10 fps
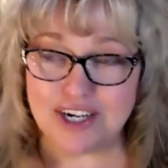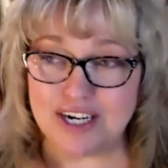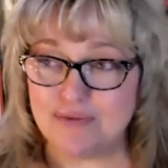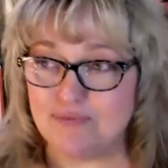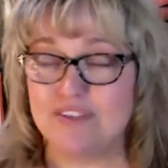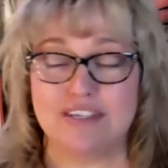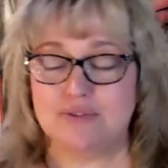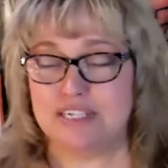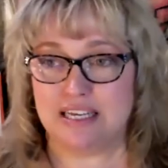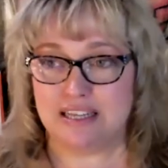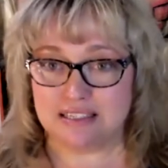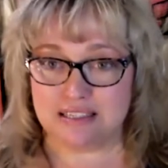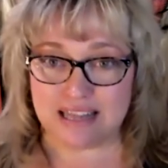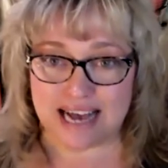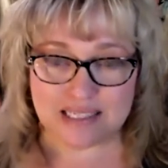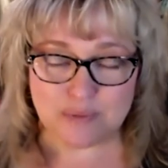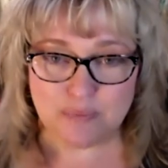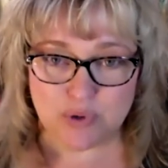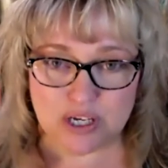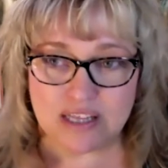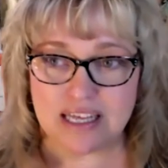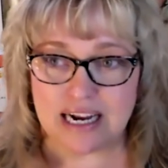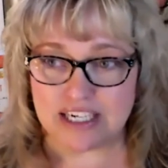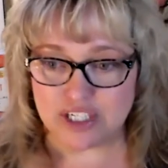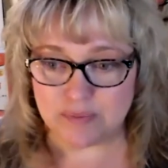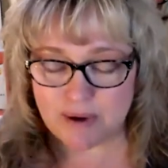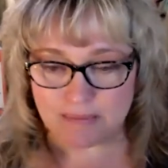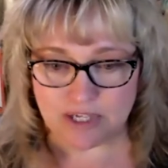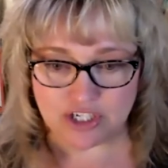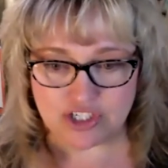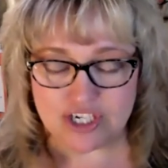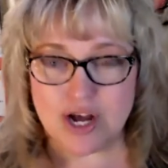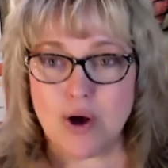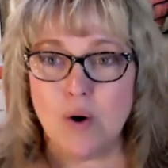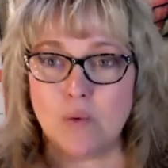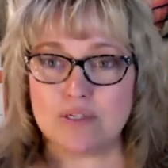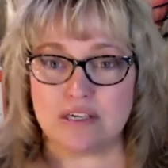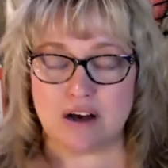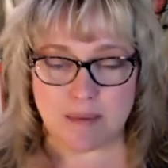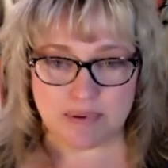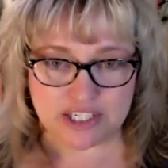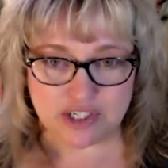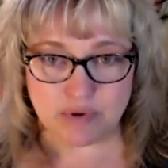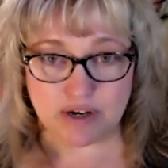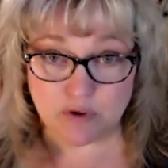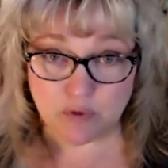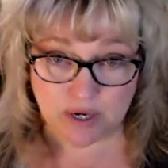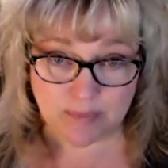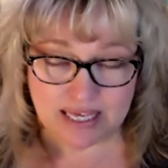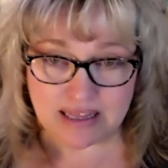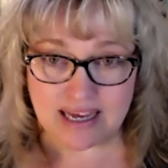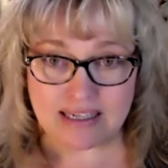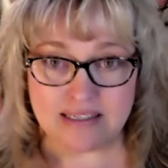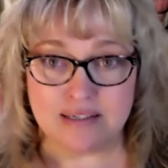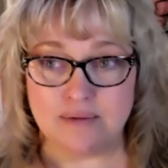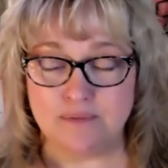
You're gonna, this is ridiculous. The last book that I just published was a compilation book for one of my clients.